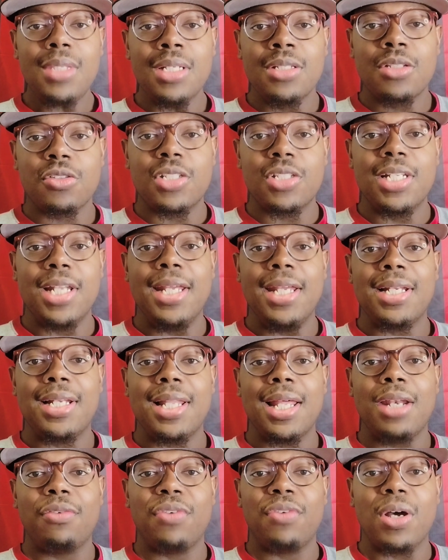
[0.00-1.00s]
So today in
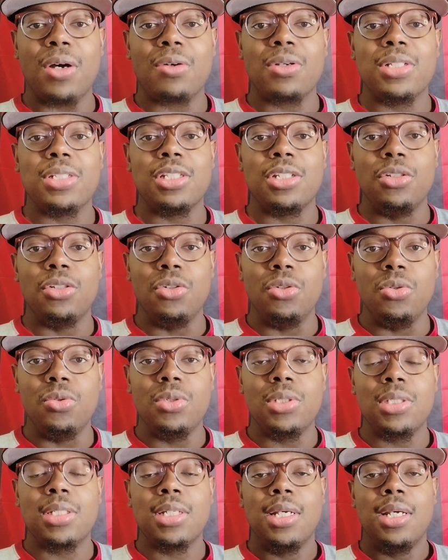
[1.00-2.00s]
Atlanta Falcons
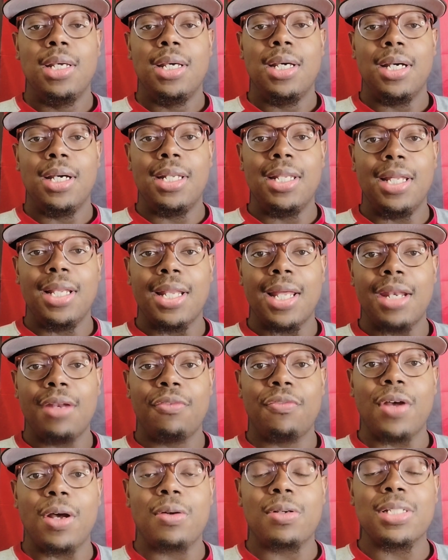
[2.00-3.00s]
news, uh, the
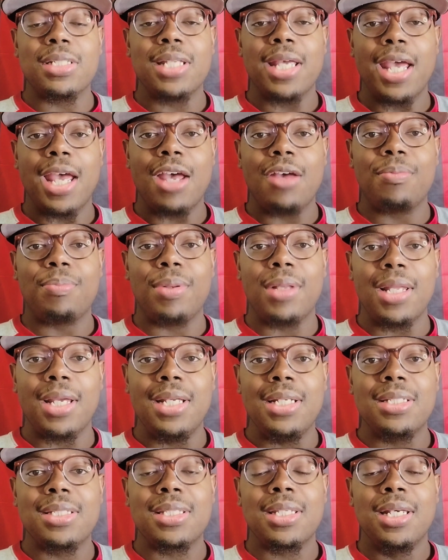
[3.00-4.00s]
Atlanta Falcons have
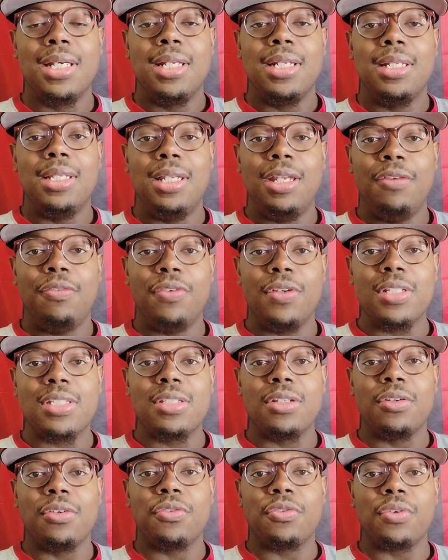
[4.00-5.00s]
placed
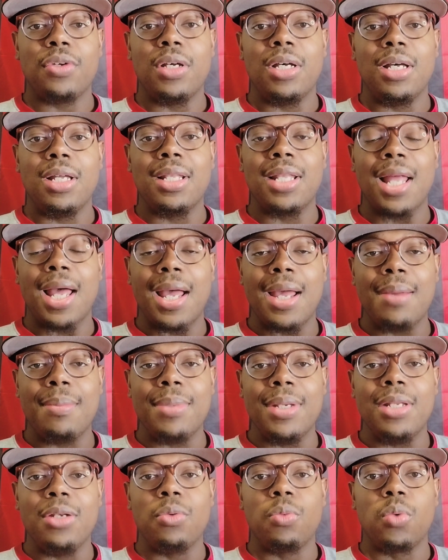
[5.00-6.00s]
defensive uh,
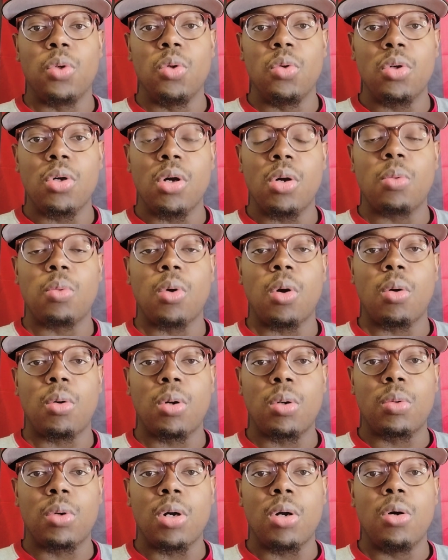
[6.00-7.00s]
lineman Ruke
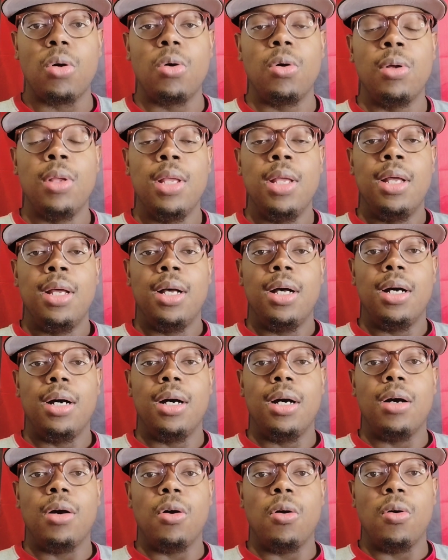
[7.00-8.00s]
Orhorhoro
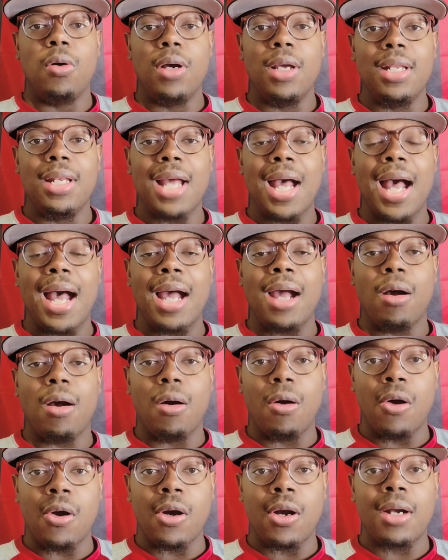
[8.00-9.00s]
uh, on
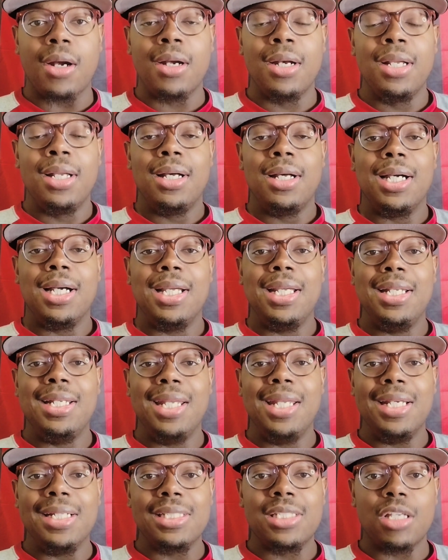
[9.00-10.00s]
IR. Uh, he
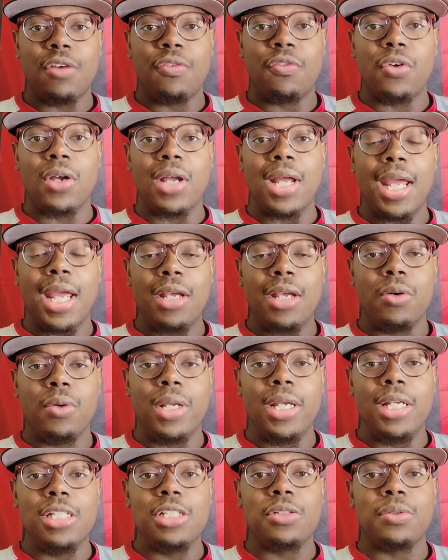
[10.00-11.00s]
did suffer an
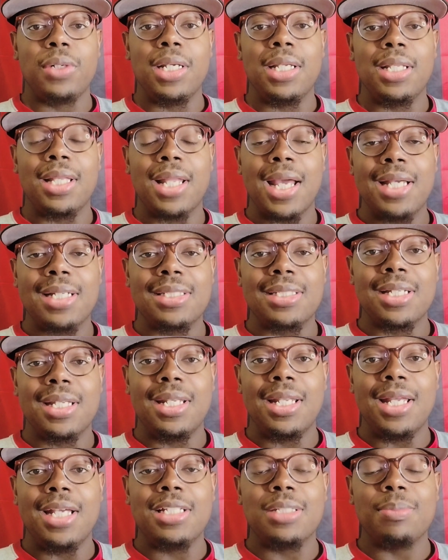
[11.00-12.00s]
ankle injury in last
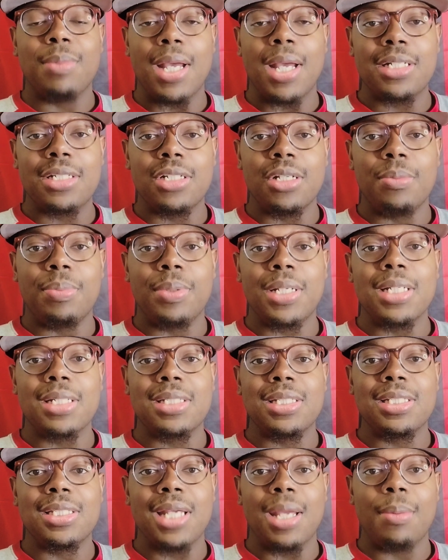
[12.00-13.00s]
Sunday's matchup
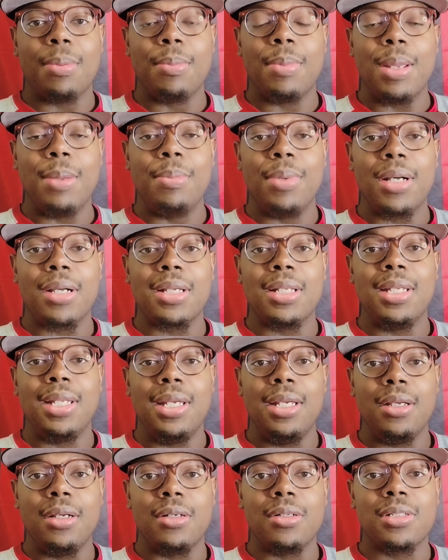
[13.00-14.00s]
against the Tampa Bay
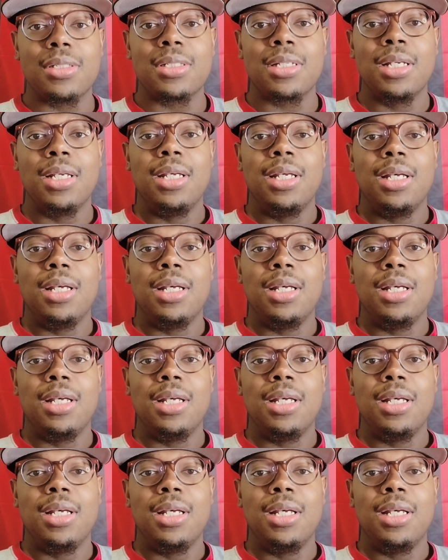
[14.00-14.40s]
Buccaneers.